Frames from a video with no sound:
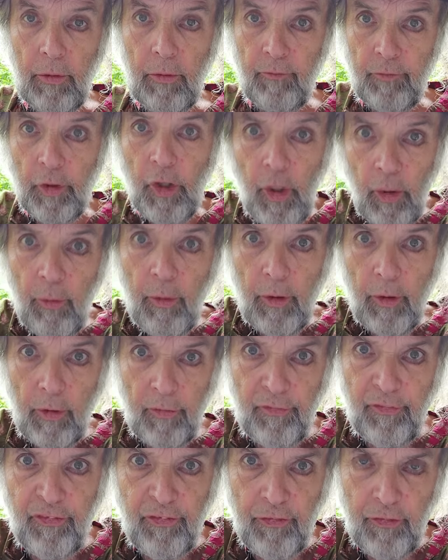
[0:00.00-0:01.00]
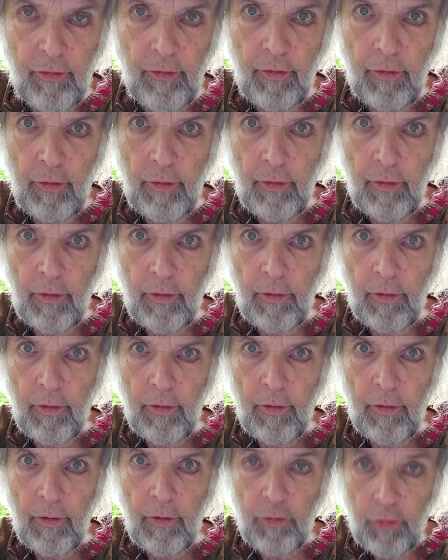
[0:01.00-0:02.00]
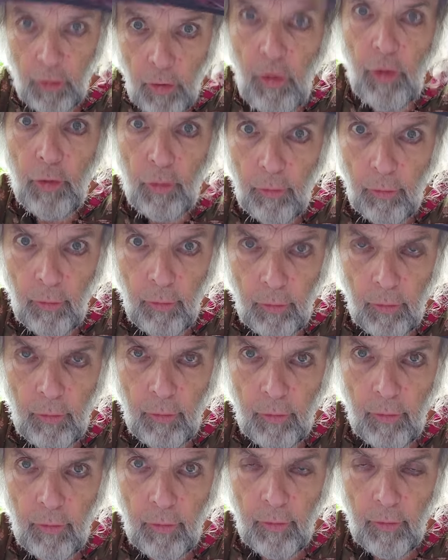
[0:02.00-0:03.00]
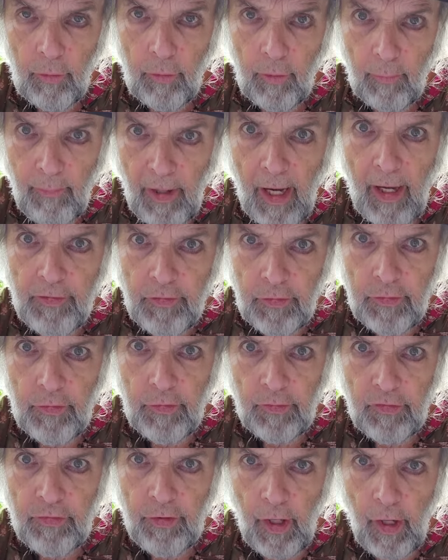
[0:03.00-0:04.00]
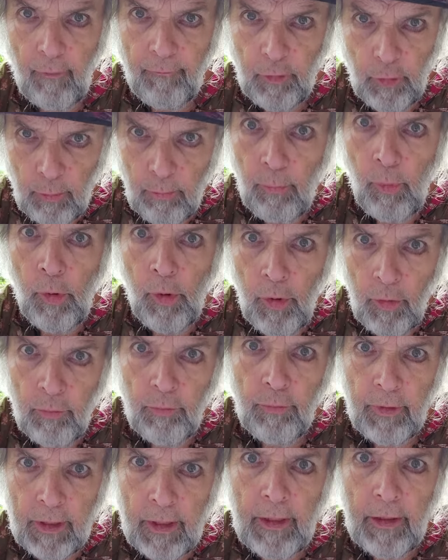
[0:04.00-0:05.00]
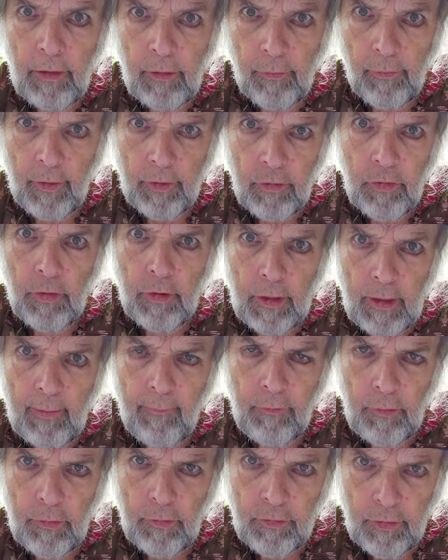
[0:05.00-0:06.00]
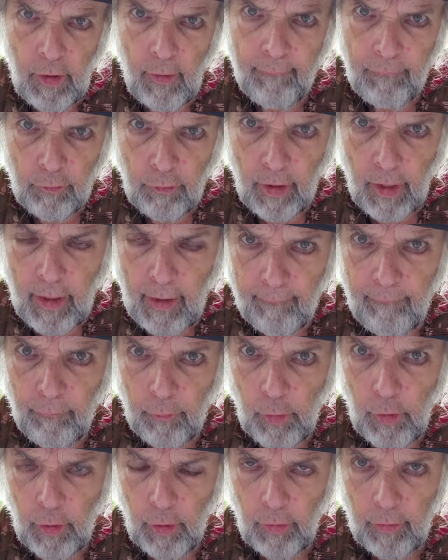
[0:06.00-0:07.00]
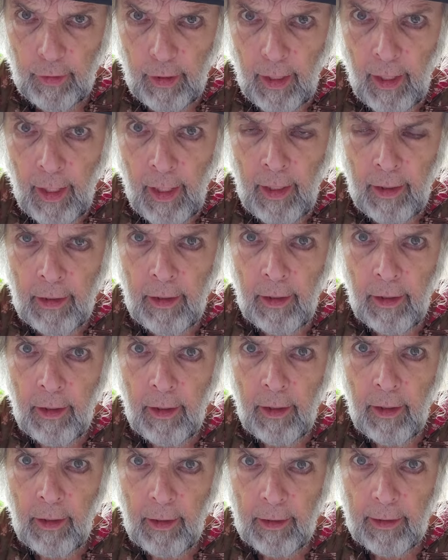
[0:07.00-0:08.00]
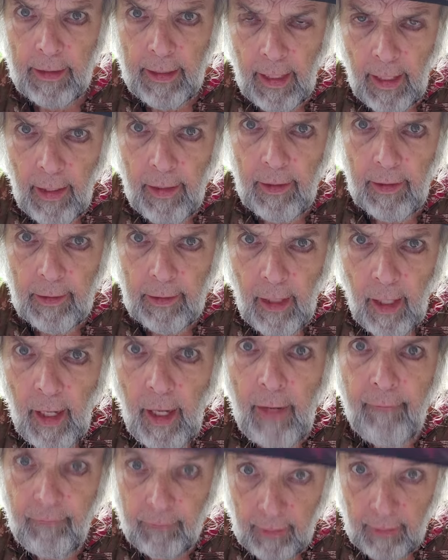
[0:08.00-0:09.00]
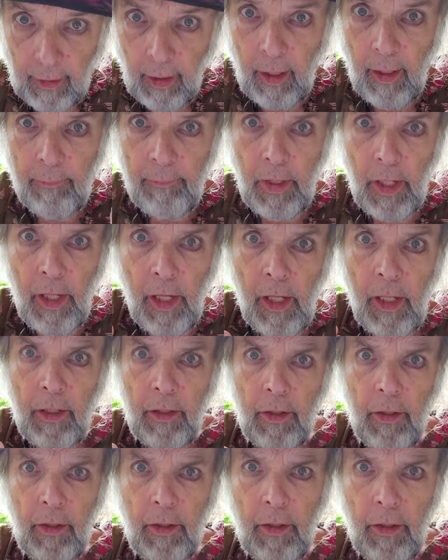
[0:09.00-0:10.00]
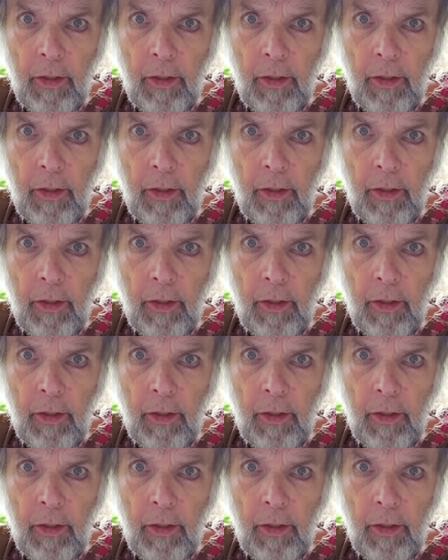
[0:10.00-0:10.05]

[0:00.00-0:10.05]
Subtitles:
Viewers. You. Imagine yourself. You're more real than you give yourself credit for, okay? Get a life. Come in.